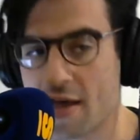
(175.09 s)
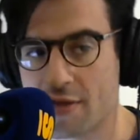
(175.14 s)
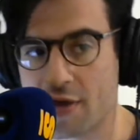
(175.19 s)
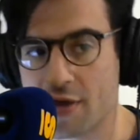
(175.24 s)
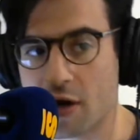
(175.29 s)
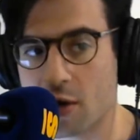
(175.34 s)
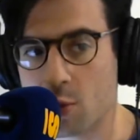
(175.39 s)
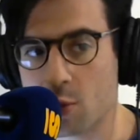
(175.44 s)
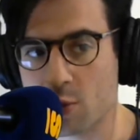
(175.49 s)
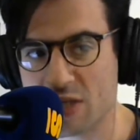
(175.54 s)

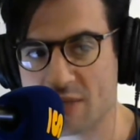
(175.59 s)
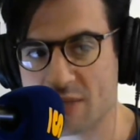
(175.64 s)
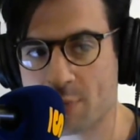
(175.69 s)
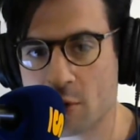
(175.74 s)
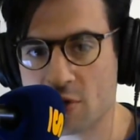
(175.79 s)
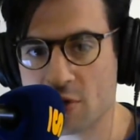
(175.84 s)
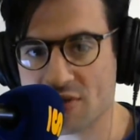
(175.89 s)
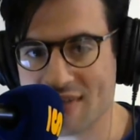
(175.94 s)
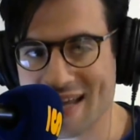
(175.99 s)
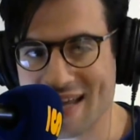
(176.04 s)
There are
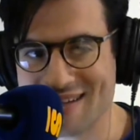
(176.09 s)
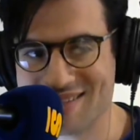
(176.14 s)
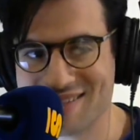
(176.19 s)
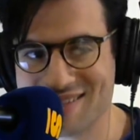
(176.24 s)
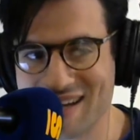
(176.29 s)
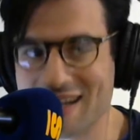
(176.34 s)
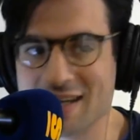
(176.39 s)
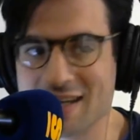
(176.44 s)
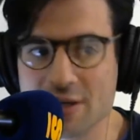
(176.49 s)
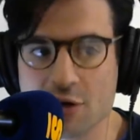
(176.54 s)
whispers that
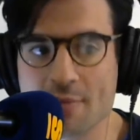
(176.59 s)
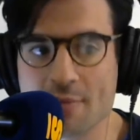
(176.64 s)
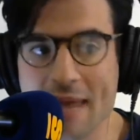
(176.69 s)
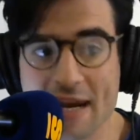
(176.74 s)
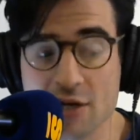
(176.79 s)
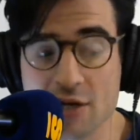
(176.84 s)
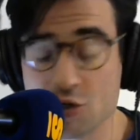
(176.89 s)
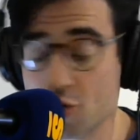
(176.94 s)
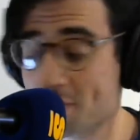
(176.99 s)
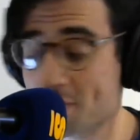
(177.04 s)
second-year
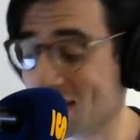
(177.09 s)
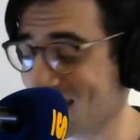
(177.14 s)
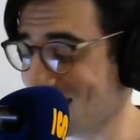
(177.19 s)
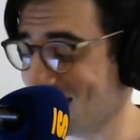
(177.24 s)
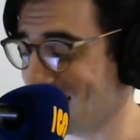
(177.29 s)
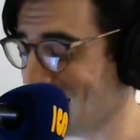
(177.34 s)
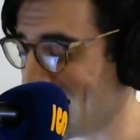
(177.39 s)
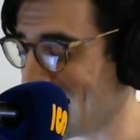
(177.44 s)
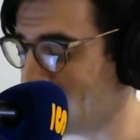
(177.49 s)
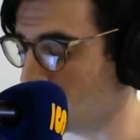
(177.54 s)
manager Mickey
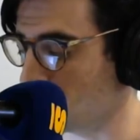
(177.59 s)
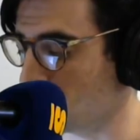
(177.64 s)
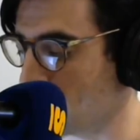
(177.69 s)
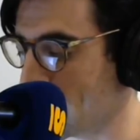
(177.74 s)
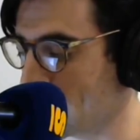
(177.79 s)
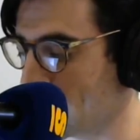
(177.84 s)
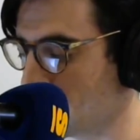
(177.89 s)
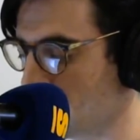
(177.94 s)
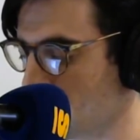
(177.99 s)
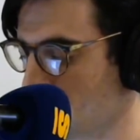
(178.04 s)

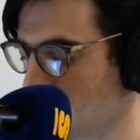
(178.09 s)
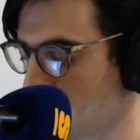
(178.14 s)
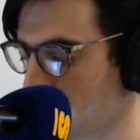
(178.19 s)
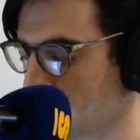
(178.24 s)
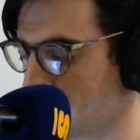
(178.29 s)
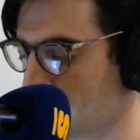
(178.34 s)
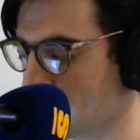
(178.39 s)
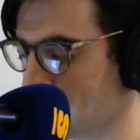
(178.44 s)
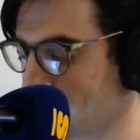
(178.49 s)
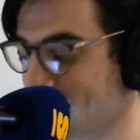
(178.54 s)
Callaway,
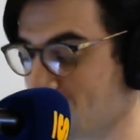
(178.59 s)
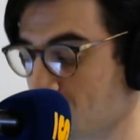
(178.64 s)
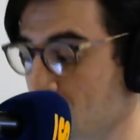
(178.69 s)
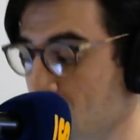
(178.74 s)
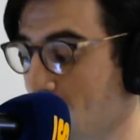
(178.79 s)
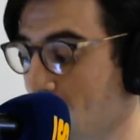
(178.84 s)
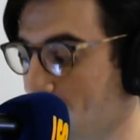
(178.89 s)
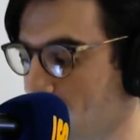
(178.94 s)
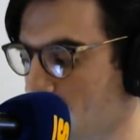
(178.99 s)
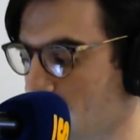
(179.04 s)
his
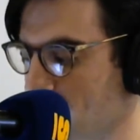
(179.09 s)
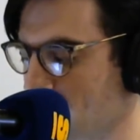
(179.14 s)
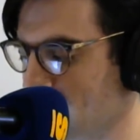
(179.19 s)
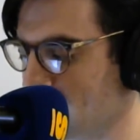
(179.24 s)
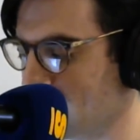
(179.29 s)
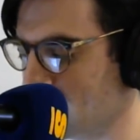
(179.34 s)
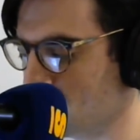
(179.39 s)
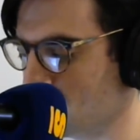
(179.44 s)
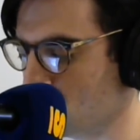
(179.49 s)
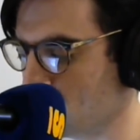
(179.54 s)
job might
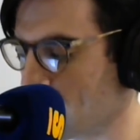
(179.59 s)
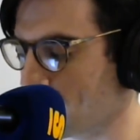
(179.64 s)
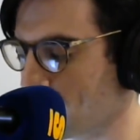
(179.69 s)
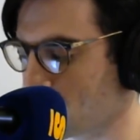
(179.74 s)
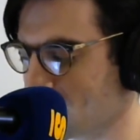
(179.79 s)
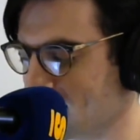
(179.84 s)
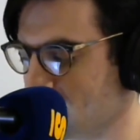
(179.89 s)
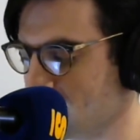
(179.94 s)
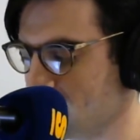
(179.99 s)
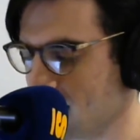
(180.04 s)
be in
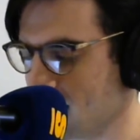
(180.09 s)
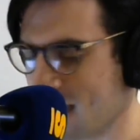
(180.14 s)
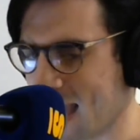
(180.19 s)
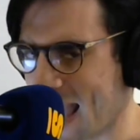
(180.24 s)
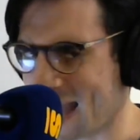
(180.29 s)
jeopardy.